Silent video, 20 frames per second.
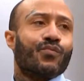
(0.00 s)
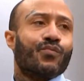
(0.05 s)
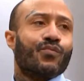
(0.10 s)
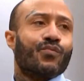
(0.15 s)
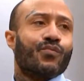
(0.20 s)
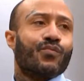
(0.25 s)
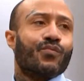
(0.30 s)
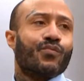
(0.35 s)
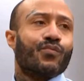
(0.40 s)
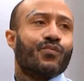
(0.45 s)

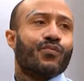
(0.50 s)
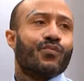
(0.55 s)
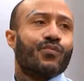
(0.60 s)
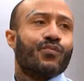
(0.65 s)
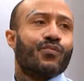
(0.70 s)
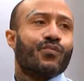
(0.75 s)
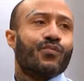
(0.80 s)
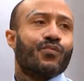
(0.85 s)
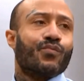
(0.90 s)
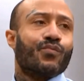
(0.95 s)
I
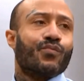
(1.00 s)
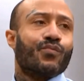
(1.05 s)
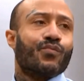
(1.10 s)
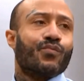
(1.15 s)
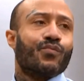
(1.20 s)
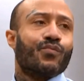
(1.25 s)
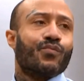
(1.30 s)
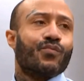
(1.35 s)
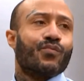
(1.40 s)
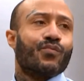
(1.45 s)

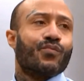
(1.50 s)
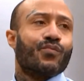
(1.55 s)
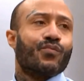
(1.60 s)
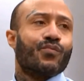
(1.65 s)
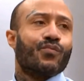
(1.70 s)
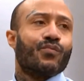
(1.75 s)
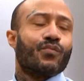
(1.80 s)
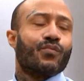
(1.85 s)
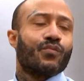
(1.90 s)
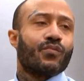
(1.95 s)
can never
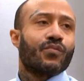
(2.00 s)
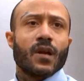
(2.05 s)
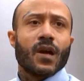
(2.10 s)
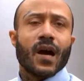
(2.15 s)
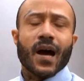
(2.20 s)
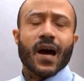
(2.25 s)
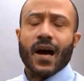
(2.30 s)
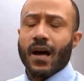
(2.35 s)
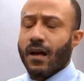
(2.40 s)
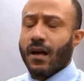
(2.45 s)

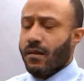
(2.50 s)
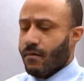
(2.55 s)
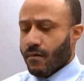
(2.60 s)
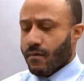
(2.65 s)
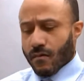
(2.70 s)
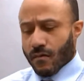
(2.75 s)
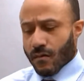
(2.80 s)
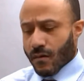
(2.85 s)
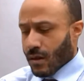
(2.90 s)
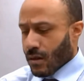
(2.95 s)

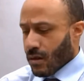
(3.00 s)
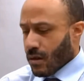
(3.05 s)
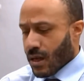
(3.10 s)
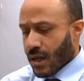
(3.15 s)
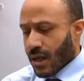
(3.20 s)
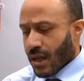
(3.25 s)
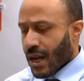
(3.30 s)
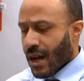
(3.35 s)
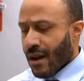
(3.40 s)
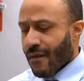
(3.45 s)
understand the
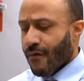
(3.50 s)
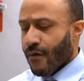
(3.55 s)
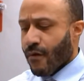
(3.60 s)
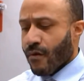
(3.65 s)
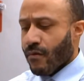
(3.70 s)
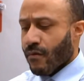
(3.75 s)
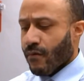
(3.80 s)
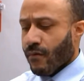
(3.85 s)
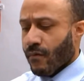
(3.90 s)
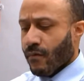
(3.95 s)

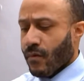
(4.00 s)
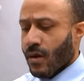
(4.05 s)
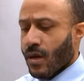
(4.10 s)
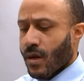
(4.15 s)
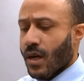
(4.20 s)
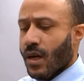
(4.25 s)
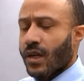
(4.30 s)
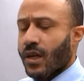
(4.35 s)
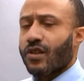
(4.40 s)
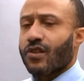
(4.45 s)
position of
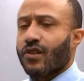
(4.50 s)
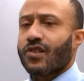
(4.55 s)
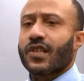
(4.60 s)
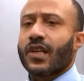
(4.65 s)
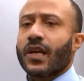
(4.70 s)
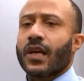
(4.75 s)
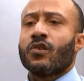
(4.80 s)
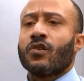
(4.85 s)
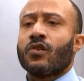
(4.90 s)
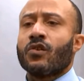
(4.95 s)

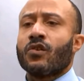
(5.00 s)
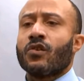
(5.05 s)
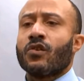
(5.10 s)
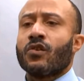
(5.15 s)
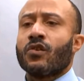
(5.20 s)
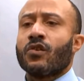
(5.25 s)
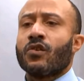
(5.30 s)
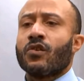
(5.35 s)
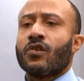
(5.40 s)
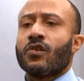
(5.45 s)
sitting on the
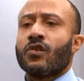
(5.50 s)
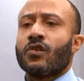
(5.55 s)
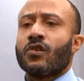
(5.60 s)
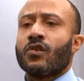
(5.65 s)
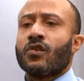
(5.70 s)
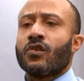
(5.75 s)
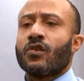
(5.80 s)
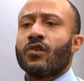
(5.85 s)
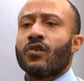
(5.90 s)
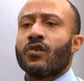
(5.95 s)
jury
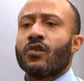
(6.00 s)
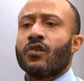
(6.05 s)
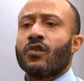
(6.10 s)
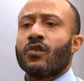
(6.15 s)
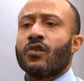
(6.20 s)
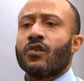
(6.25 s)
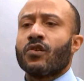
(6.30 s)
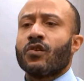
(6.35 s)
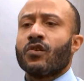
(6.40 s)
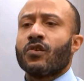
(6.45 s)
in
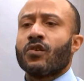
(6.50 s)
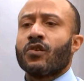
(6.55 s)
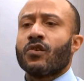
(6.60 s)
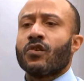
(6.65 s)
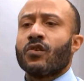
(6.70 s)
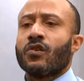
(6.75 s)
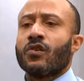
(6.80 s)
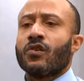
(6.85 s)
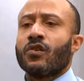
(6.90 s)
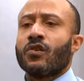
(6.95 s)
something of
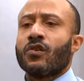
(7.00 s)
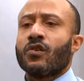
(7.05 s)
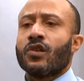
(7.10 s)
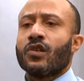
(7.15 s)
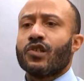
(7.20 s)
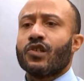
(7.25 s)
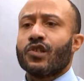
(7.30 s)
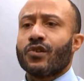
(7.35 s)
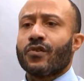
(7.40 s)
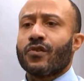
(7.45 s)
this
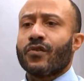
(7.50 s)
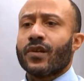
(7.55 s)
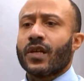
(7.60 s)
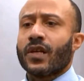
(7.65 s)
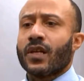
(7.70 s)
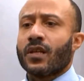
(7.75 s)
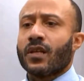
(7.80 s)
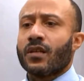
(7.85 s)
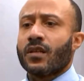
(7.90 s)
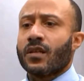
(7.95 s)
magnitude.
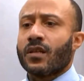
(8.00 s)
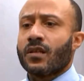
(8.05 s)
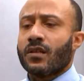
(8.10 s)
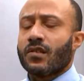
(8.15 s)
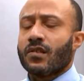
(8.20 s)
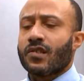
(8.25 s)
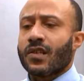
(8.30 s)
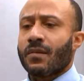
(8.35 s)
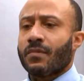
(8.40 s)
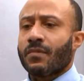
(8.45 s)
So
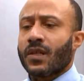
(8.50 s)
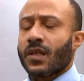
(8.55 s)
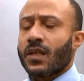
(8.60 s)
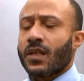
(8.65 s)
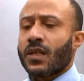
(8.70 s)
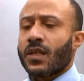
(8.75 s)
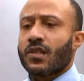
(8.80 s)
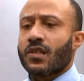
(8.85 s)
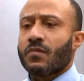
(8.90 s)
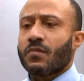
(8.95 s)

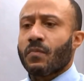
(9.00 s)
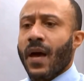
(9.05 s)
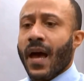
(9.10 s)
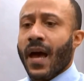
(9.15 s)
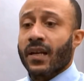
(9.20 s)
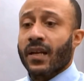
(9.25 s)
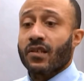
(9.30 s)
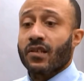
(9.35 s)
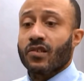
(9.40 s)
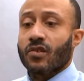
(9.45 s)
I'm sure
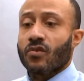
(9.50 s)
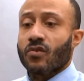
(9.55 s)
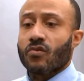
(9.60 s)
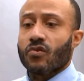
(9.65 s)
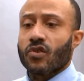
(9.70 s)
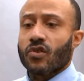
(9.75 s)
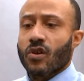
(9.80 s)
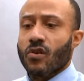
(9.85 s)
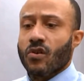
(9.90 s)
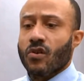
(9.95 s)
there's a
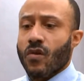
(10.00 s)
lot